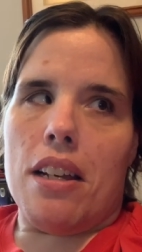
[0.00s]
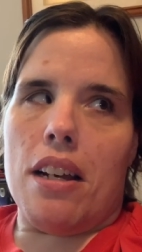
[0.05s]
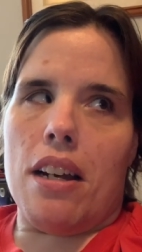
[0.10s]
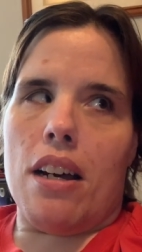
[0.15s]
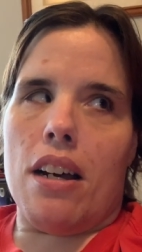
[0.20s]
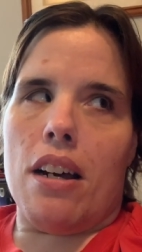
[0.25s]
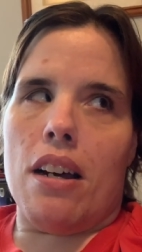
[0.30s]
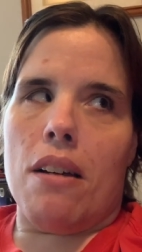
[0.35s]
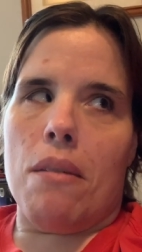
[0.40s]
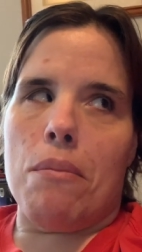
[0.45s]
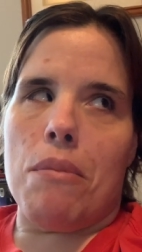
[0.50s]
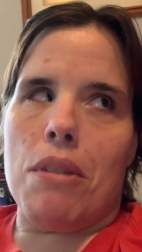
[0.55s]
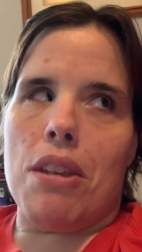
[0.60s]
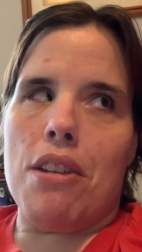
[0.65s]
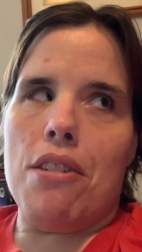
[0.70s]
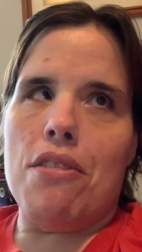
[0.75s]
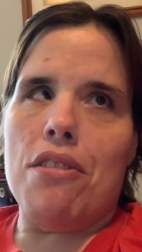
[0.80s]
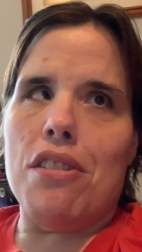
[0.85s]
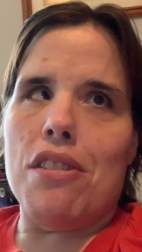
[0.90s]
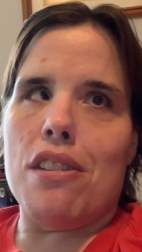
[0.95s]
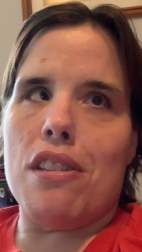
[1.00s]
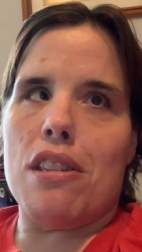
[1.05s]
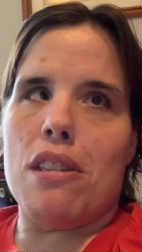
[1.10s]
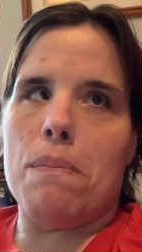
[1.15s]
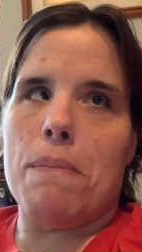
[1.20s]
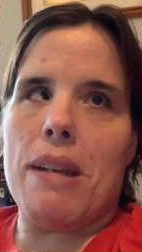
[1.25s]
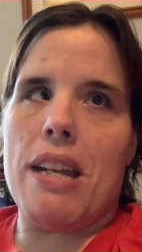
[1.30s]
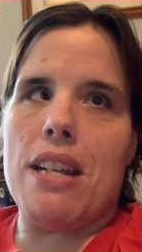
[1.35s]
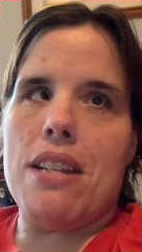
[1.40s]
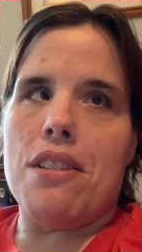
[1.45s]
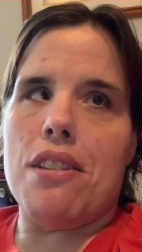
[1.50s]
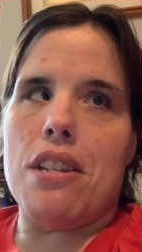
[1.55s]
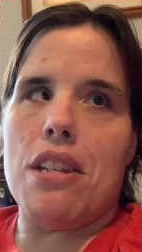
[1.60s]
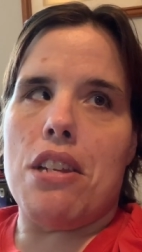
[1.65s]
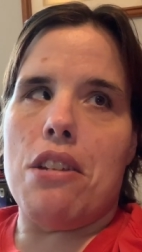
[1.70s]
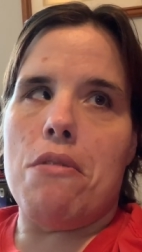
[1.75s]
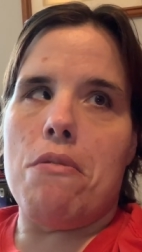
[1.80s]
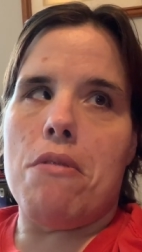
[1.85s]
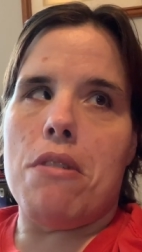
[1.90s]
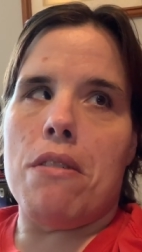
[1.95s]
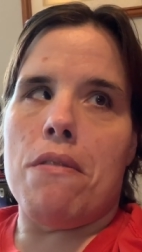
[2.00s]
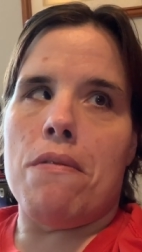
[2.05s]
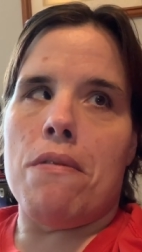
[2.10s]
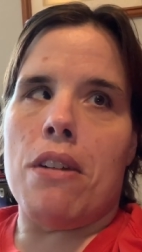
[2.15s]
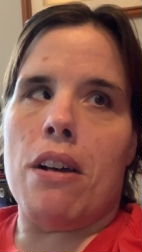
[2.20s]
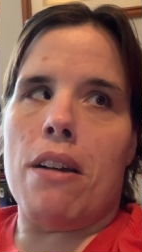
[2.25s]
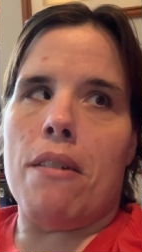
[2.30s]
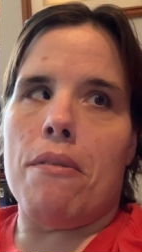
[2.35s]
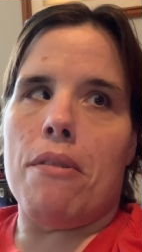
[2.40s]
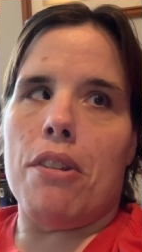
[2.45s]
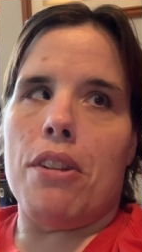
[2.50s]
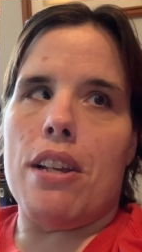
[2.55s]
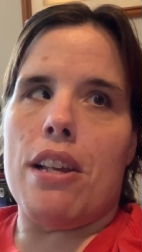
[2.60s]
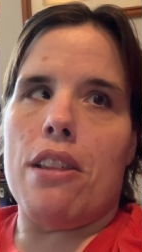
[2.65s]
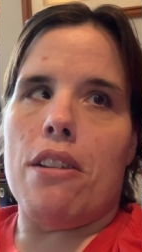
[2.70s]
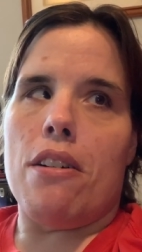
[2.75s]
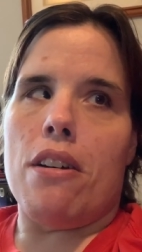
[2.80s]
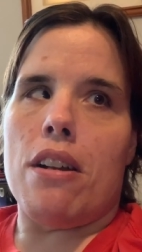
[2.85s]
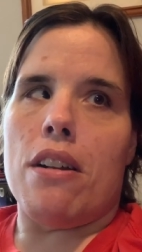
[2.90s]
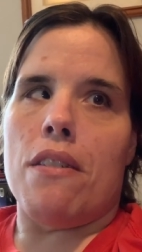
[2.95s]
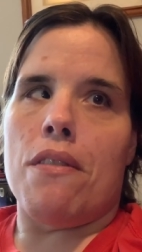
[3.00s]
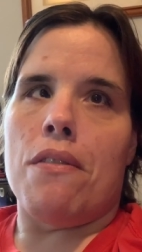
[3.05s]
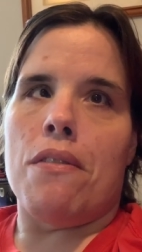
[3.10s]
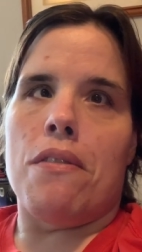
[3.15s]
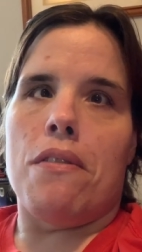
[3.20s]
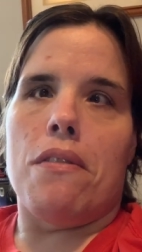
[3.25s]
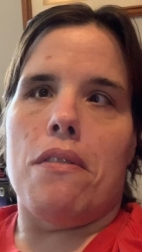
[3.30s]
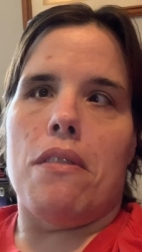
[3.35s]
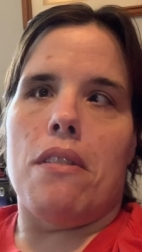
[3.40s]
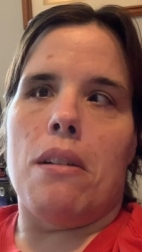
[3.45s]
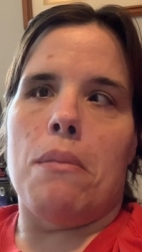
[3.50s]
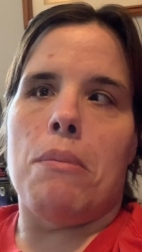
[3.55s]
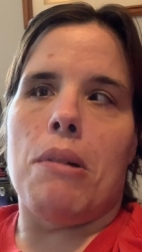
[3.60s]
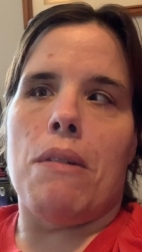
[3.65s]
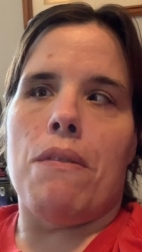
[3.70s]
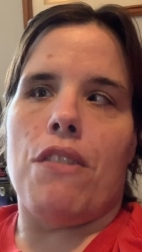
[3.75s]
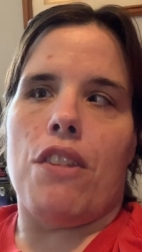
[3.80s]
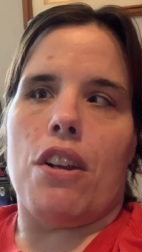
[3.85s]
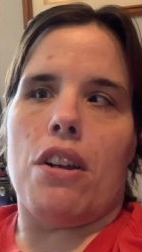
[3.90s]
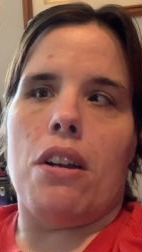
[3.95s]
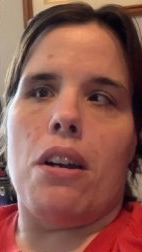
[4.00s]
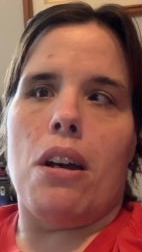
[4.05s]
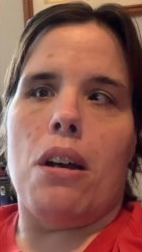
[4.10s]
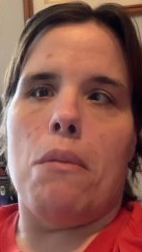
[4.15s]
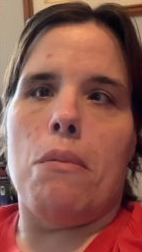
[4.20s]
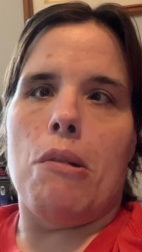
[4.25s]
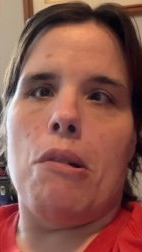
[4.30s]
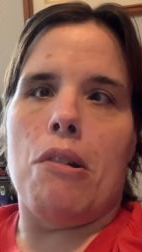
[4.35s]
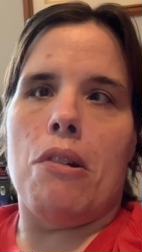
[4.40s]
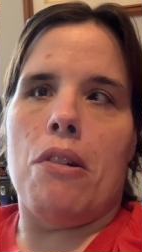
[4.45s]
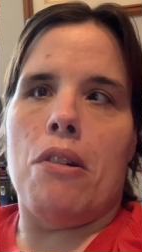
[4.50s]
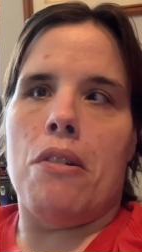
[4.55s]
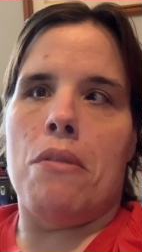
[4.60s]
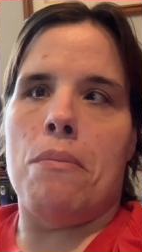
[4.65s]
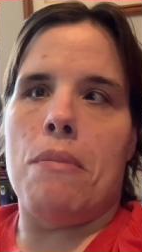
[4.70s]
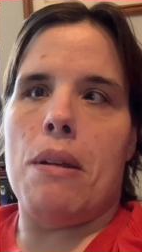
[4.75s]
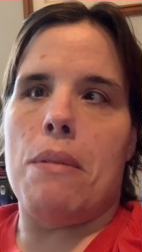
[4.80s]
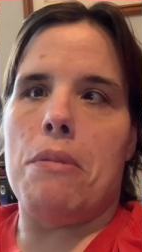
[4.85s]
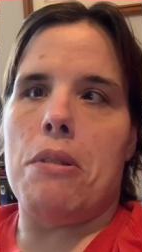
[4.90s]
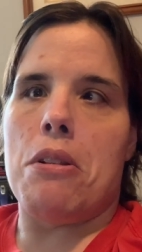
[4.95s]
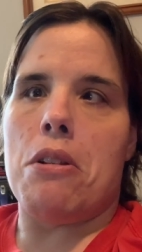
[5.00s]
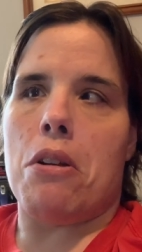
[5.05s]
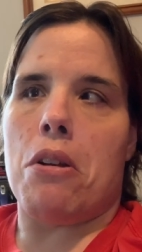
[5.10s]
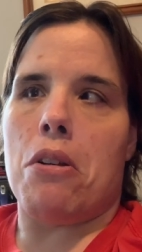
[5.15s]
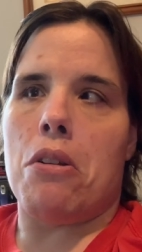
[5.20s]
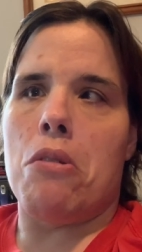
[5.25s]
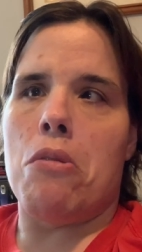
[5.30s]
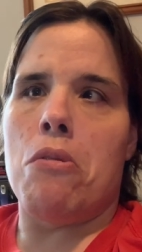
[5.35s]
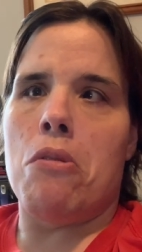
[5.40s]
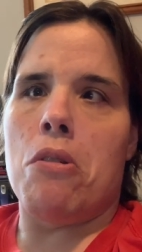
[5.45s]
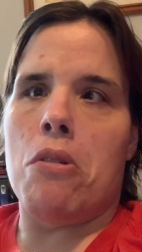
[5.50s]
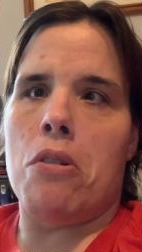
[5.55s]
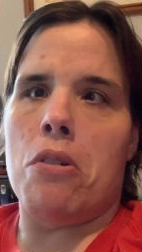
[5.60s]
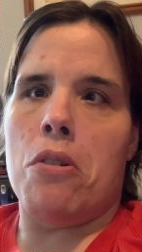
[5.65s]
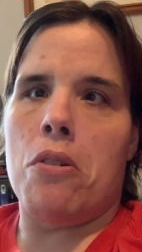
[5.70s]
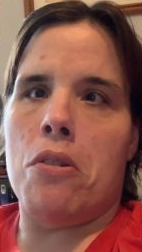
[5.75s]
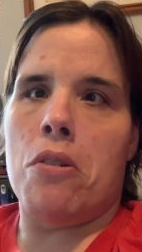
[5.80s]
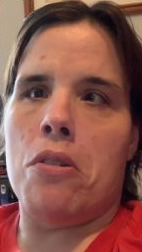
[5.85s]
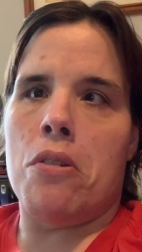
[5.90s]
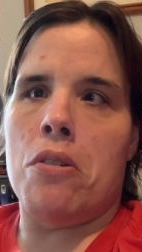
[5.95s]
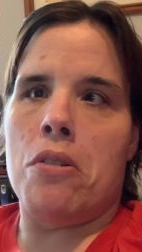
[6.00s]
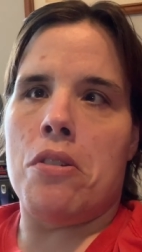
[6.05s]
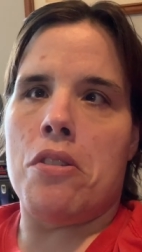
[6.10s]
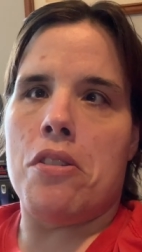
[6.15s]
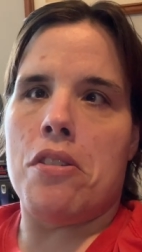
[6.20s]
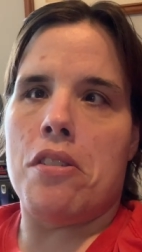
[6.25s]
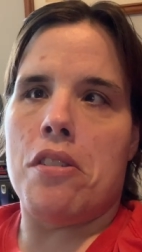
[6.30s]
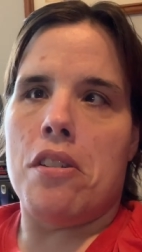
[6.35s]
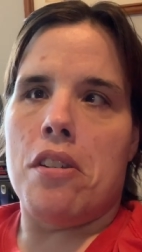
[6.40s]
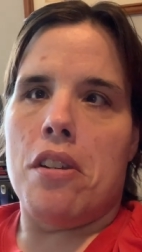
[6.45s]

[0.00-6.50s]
Use the space that you would have not really thought of above the cupboard, maybe your corners.